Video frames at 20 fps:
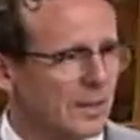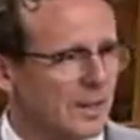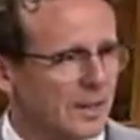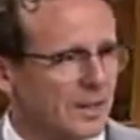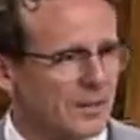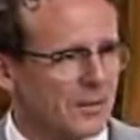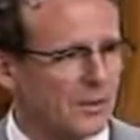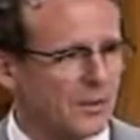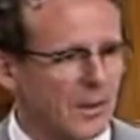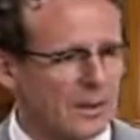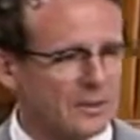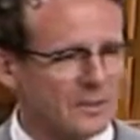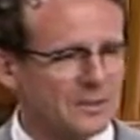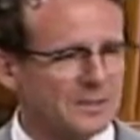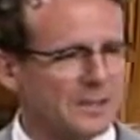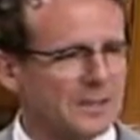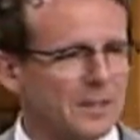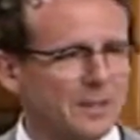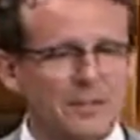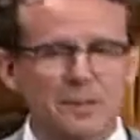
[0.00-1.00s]
And they're not
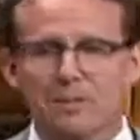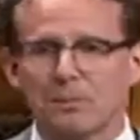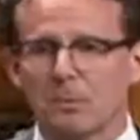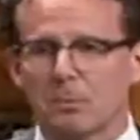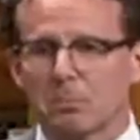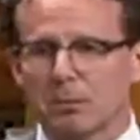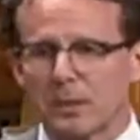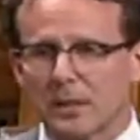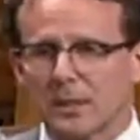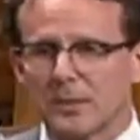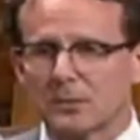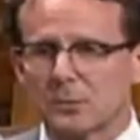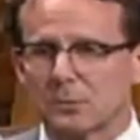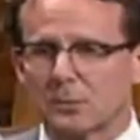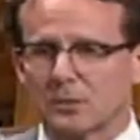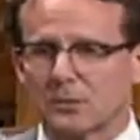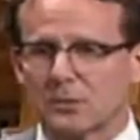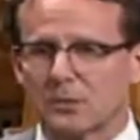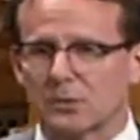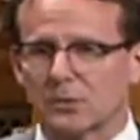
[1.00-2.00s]
just in a different place,
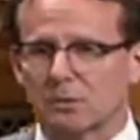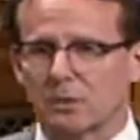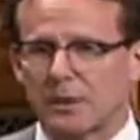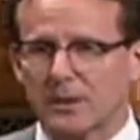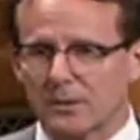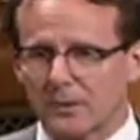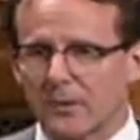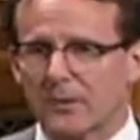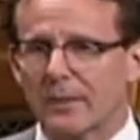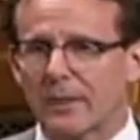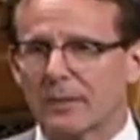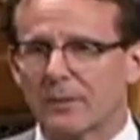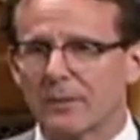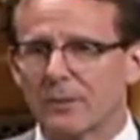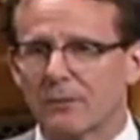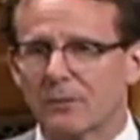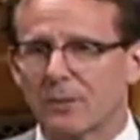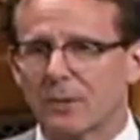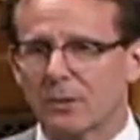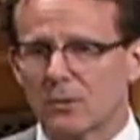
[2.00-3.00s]
Mr. Speaker. They're in a
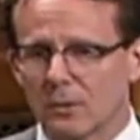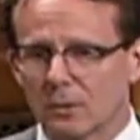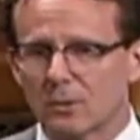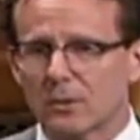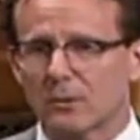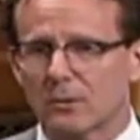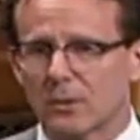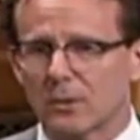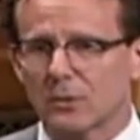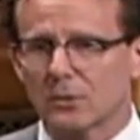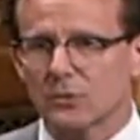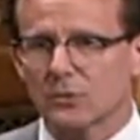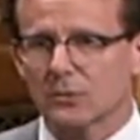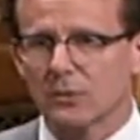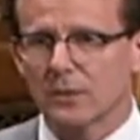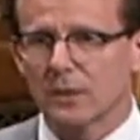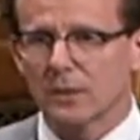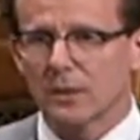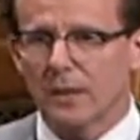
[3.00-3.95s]
different universe.